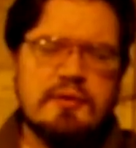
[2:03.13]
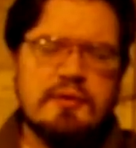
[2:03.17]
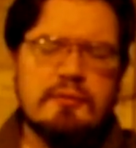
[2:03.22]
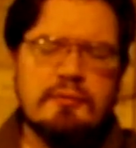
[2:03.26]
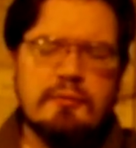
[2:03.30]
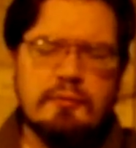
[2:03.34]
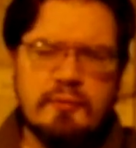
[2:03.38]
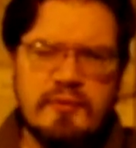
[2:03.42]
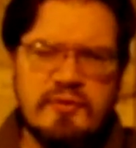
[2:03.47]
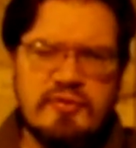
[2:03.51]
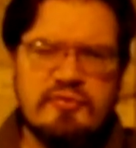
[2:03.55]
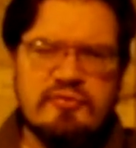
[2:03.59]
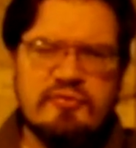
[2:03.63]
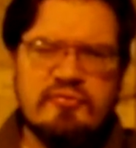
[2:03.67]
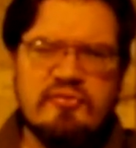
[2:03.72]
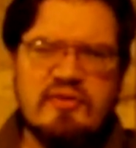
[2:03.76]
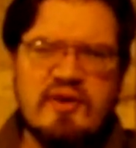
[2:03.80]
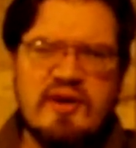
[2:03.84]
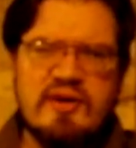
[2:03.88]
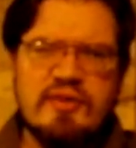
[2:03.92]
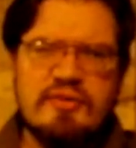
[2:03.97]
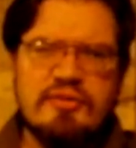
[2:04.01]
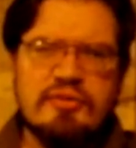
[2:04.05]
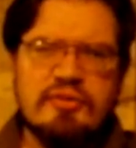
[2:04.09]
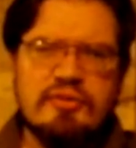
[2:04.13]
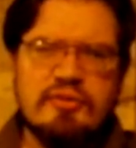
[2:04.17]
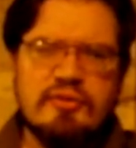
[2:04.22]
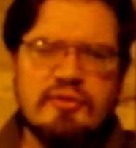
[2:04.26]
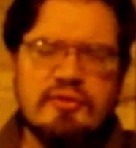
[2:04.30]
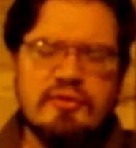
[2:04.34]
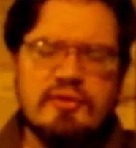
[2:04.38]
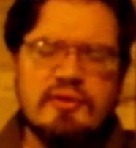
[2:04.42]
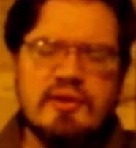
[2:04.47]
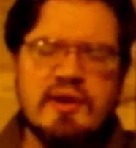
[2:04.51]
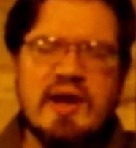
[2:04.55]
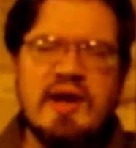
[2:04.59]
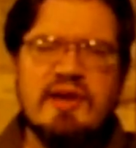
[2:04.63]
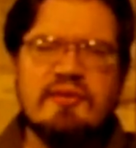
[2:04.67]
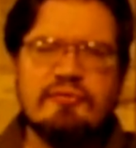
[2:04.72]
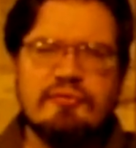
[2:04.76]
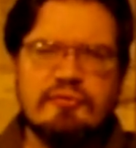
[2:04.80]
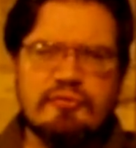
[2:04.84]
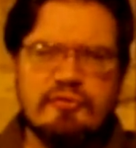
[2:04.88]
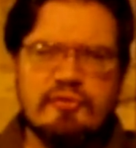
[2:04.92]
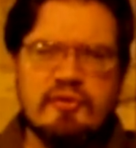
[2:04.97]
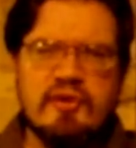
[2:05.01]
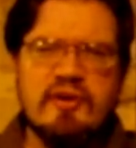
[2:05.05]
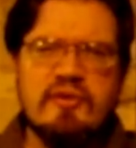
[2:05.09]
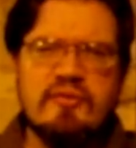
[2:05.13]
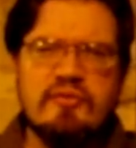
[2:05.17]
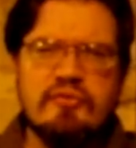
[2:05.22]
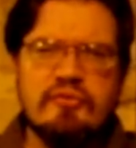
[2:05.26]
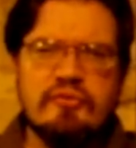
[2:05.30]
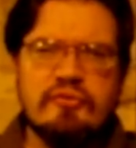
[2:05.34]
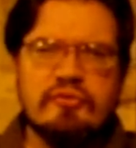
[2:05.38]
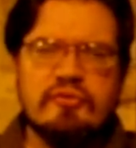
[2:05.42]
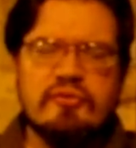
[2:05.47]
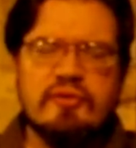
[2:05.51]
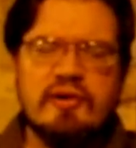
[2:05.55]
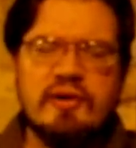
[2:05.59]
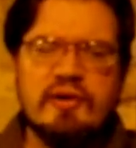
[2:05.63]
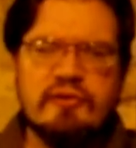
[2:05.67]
with faith and friends